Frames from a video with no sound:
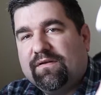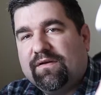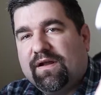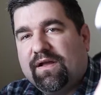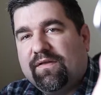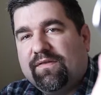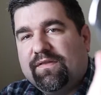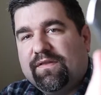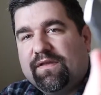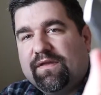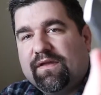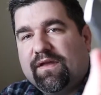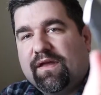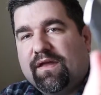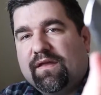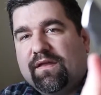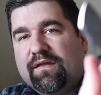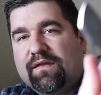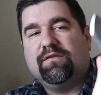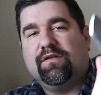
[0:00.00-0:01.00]
around
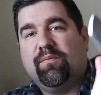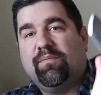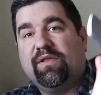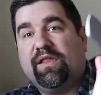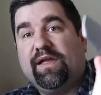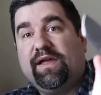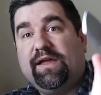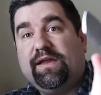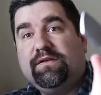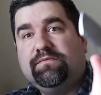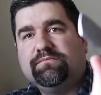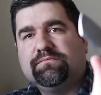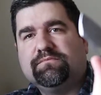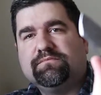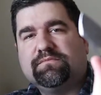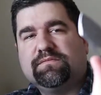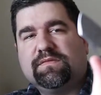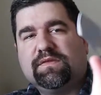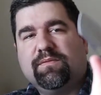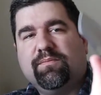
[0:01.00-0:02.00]
the blade,
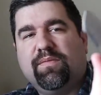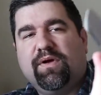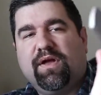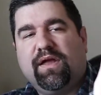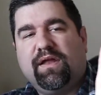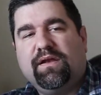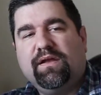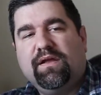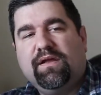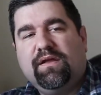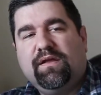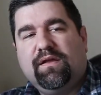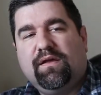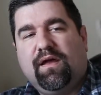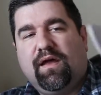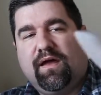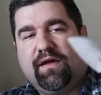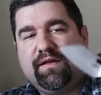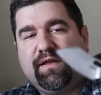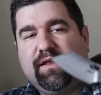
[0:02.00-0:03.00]
but
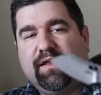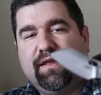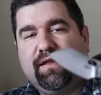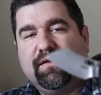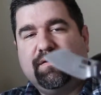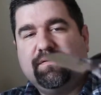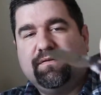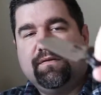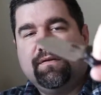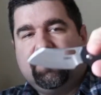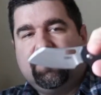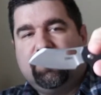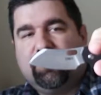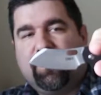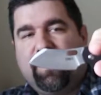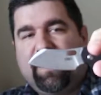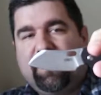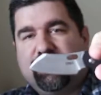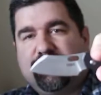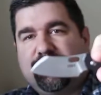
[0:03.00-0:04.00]
again,
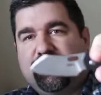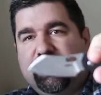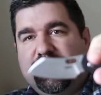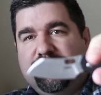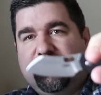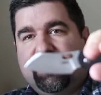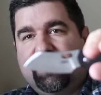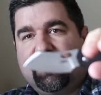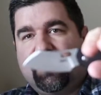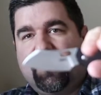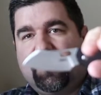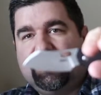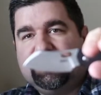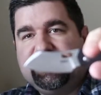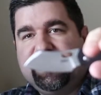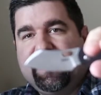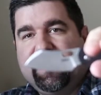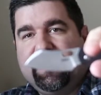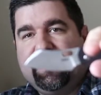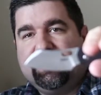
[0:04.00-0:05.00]
great for even a
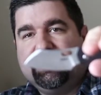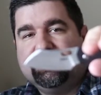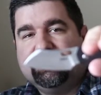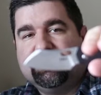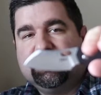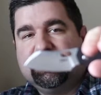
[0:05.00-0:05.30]
large hand.